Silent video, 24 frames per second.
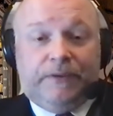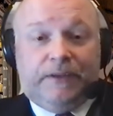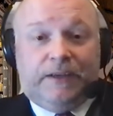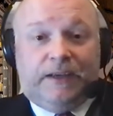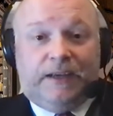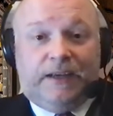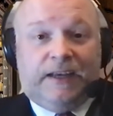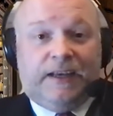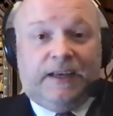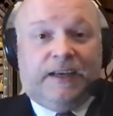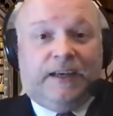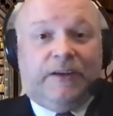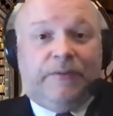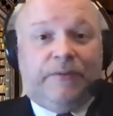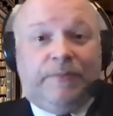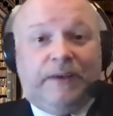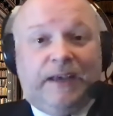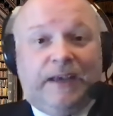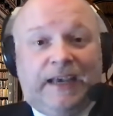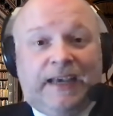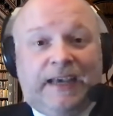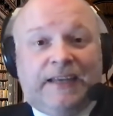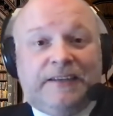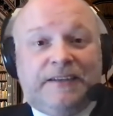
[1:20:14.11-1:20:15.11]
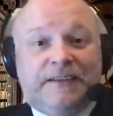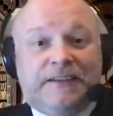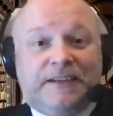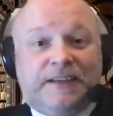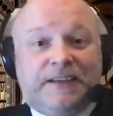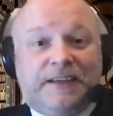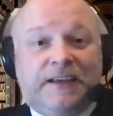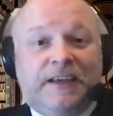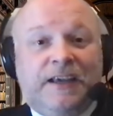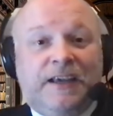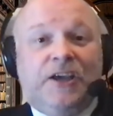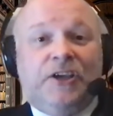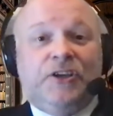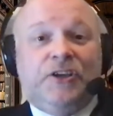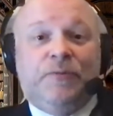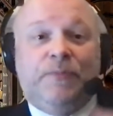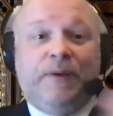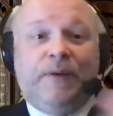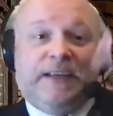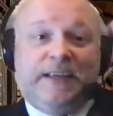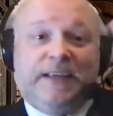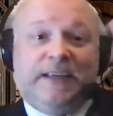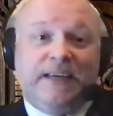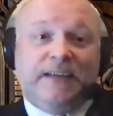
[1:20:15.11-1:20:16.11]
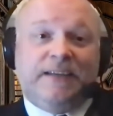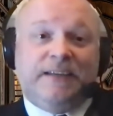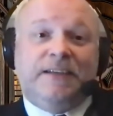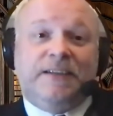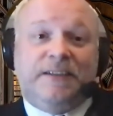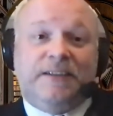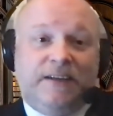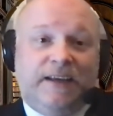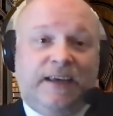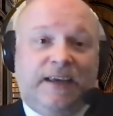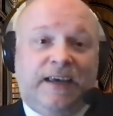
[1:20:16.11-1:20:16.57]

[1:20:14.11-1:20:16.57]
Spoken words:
And you might get it,